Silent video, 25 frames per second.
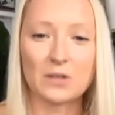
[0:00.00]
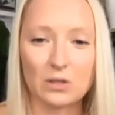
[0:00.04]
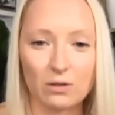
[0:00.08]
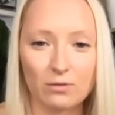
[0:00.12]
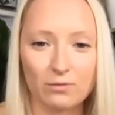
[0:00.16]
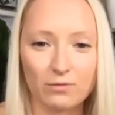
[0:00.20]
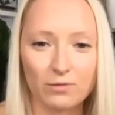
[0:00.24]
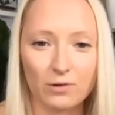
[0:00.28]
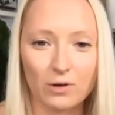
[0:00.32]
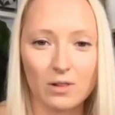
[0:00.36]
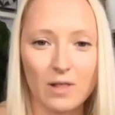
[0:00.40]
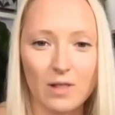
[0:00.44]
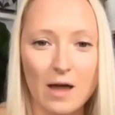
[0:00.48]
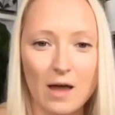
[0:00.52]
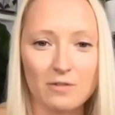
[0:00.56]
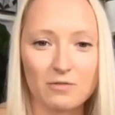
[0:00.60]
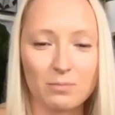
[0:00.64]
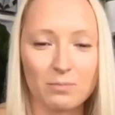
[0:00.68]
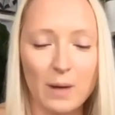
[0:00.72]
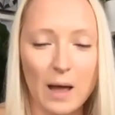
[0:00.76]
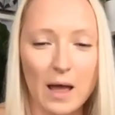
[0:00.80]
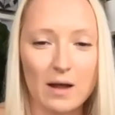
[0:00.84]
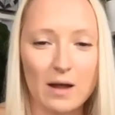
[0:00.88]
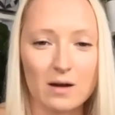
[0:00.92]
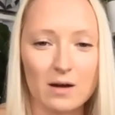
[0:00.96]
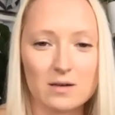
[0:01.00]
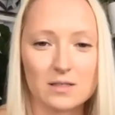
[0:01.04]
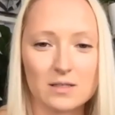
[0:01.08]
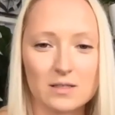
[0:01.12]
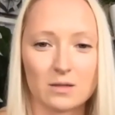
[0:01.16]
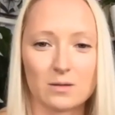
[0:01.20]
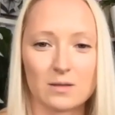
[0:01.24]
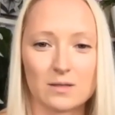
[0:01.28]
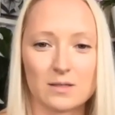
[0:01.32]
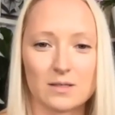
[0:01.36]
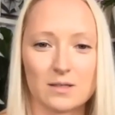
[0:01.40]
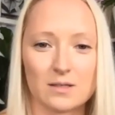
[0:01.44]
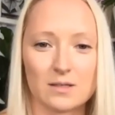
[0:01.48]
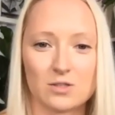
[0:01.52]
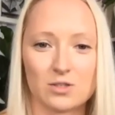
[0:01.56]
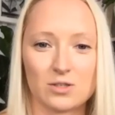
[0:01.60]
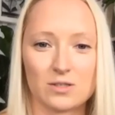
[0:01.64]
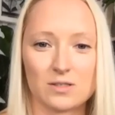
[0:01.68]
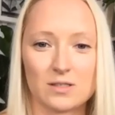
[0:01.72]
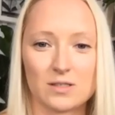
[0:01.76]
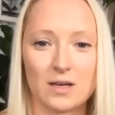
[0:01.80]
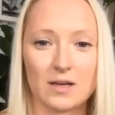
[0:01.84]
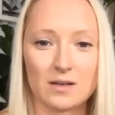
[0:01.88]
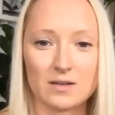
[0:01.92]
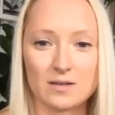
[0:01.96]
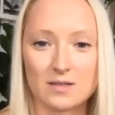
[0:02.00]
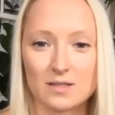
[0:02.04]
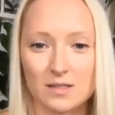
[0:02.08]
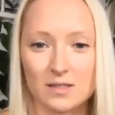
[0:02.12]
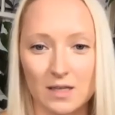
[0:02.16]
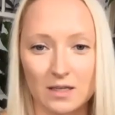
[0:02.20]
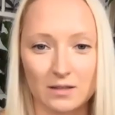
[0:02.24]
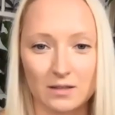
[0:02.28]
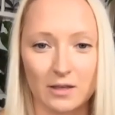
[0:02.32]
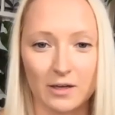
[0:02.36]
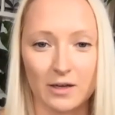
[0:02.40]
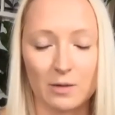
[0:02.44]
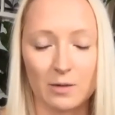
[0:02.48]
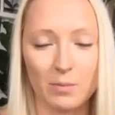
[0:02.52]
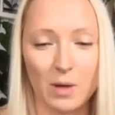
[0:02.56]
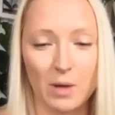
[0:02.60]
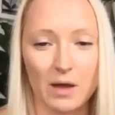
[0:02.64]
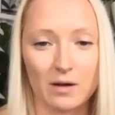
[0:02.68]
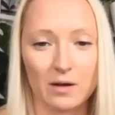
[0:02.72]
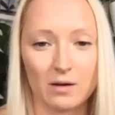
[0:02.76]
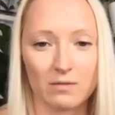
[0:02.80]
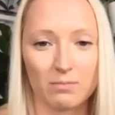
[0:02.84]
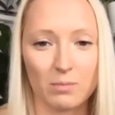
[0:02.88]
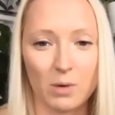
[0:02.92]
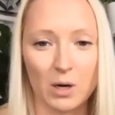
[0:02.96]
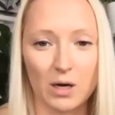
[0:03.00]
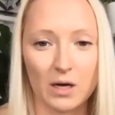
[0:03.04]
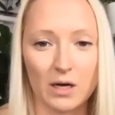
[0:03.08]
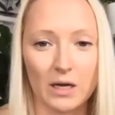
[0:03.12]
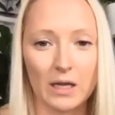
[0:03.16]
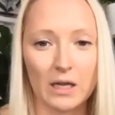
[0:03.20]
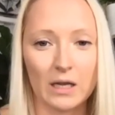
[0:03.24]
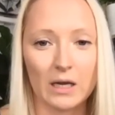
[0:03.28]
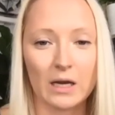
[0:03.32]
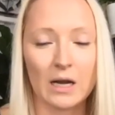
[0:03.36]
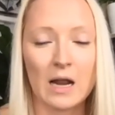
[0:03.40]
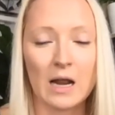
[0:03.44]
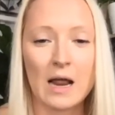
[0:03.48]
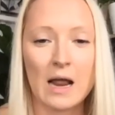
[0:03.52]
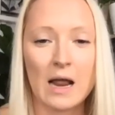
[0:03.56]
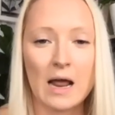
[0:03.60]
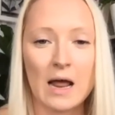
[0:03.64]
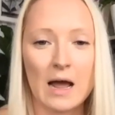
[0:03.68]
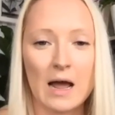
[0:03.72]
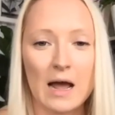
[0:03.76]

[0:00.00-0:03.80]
feel for a lot of buyers that this is just an insanely competitive market.